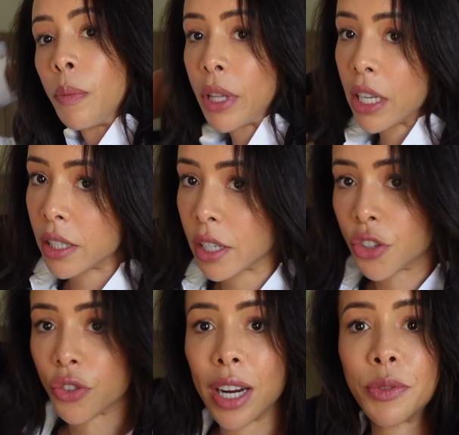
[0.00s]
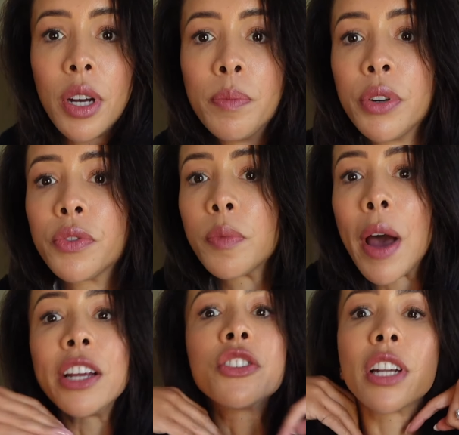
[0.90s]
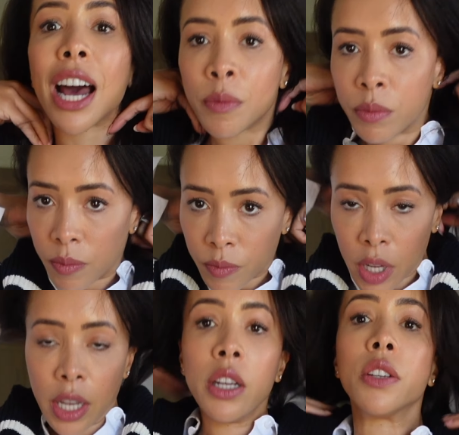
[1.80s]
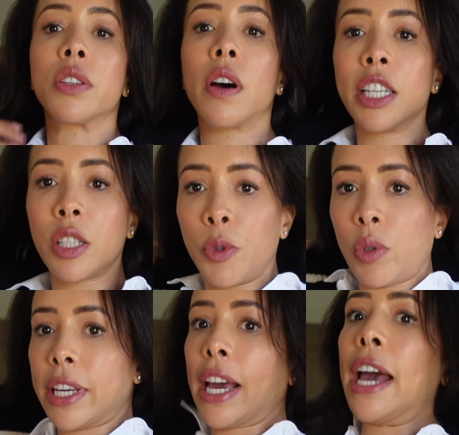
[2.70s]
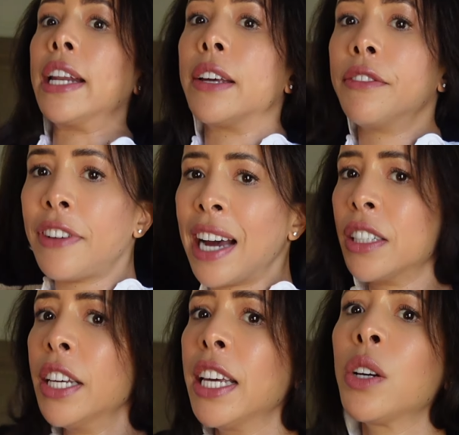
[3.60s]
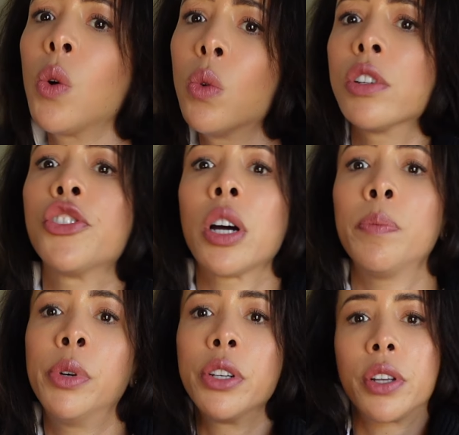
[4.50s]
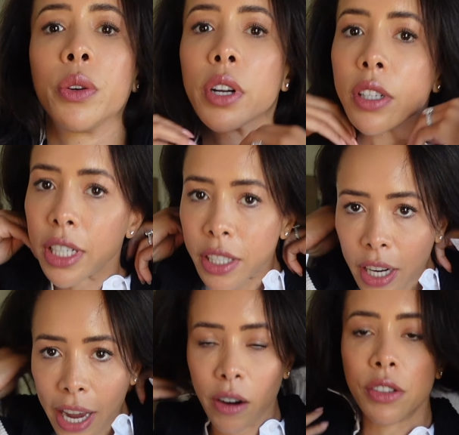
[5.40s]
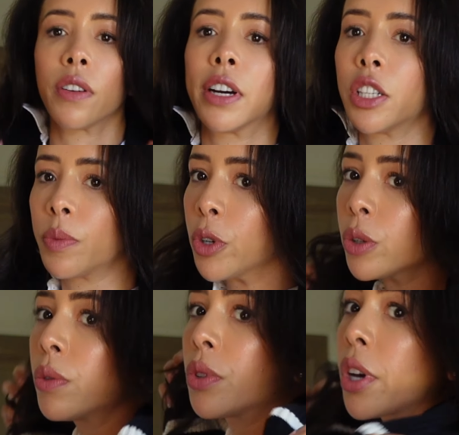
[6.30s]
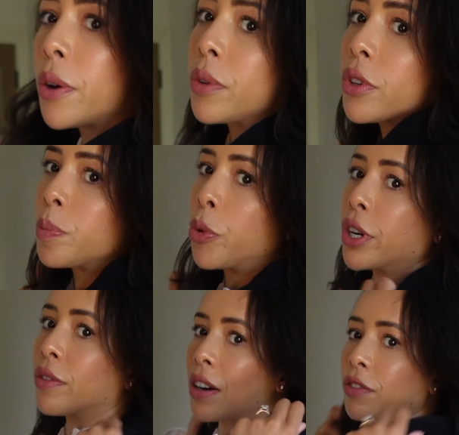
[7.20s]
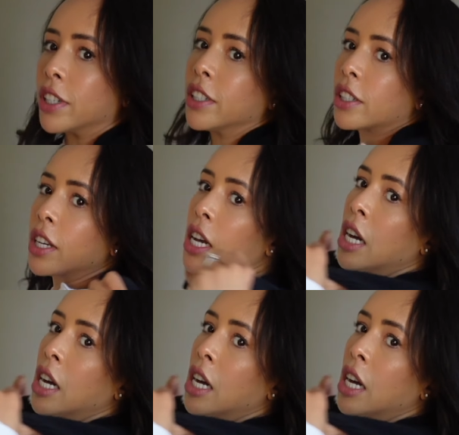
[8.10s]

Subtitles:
But this is a striped jumper from H&M, size small again. In fact, I think all the jumpers that you're going to see today are size small, so good point of reference.